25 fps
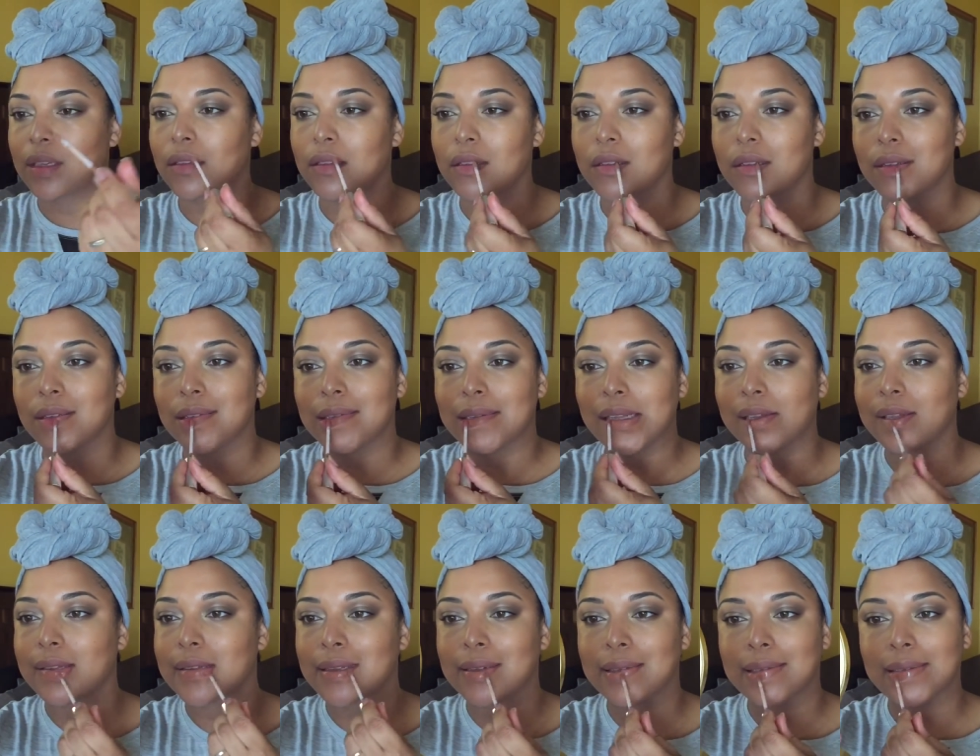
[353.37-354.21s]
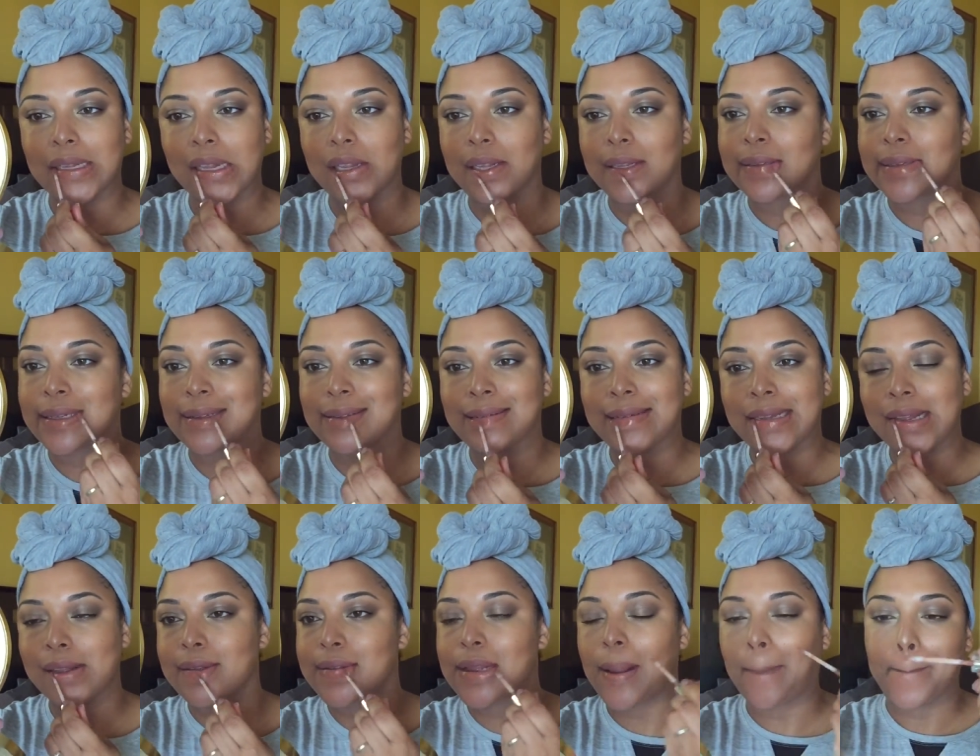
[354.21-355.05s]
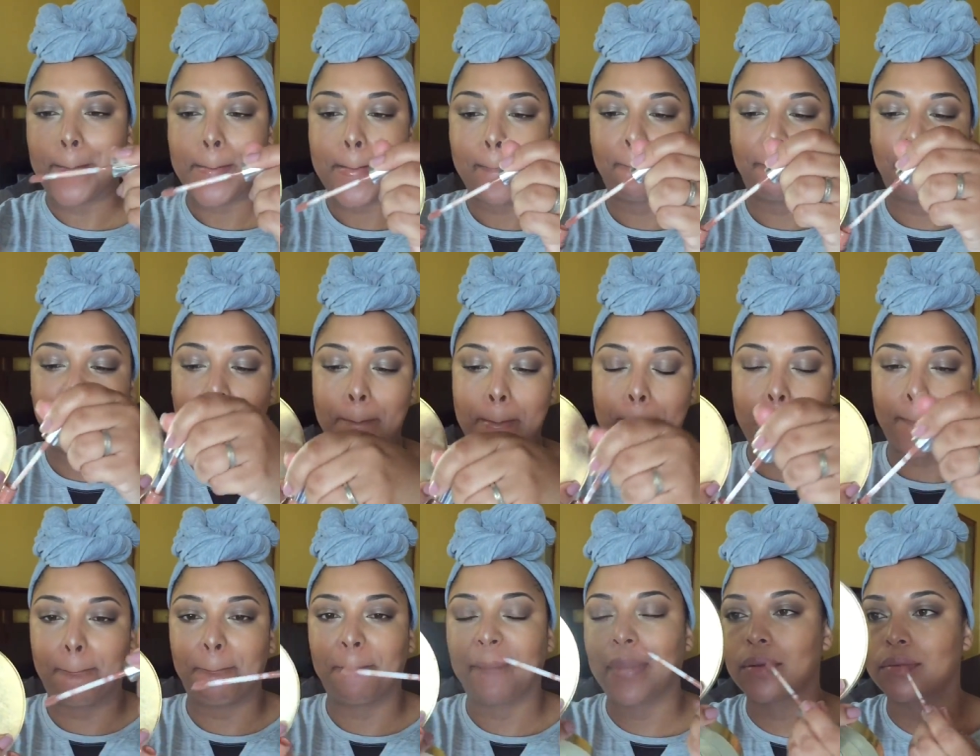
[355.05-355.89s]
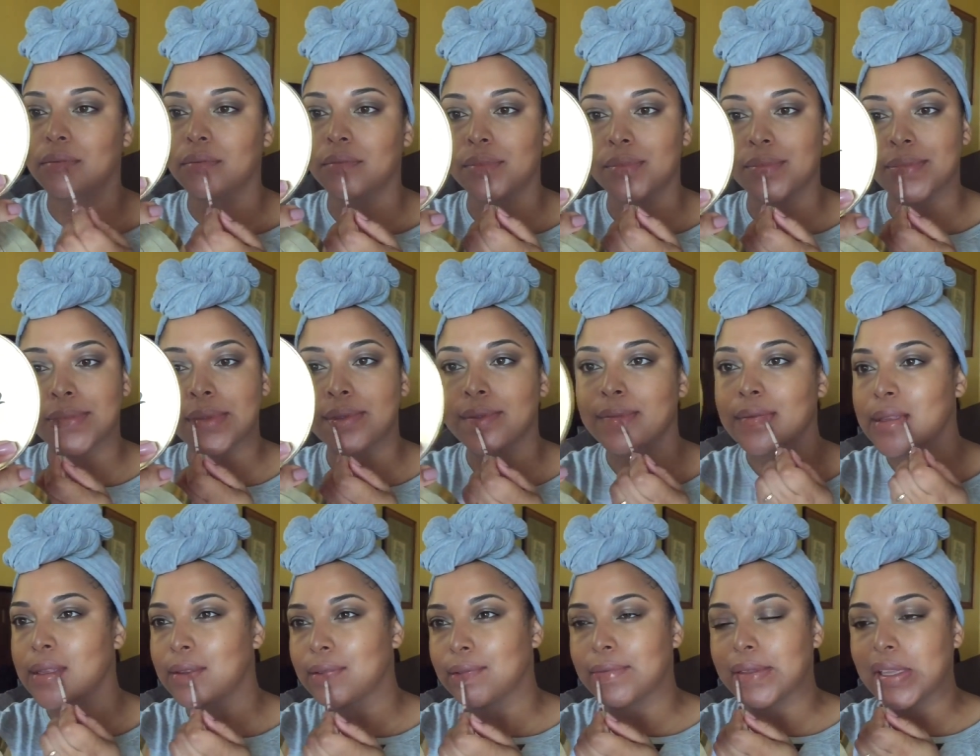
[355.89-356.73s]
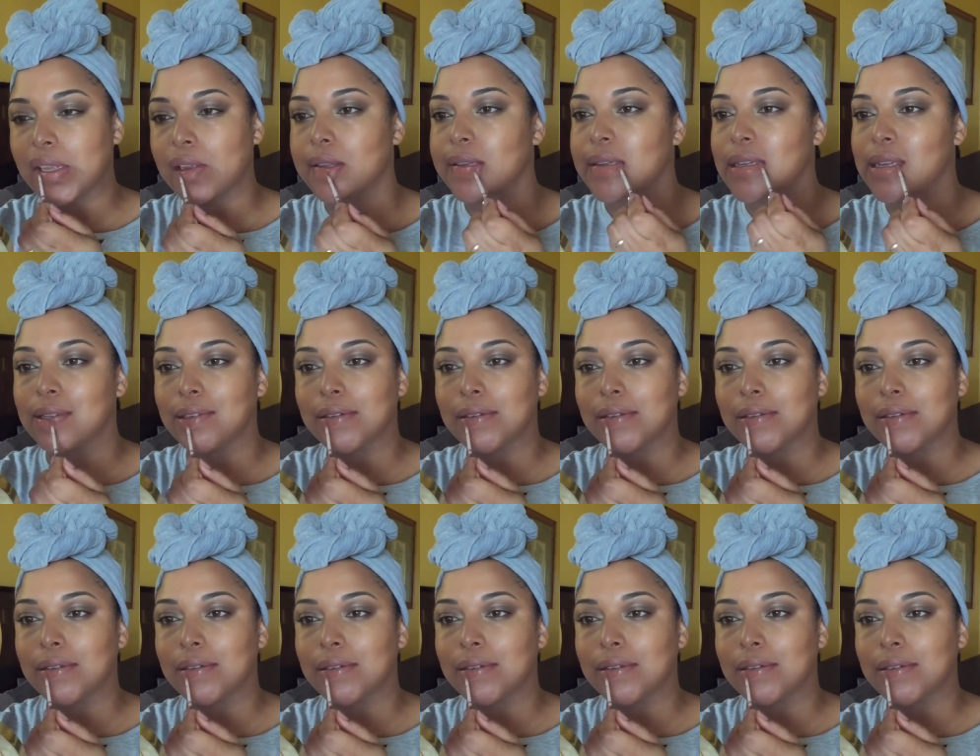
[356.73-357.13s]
it really does not take a long time. I'm throwing on some gloss. I think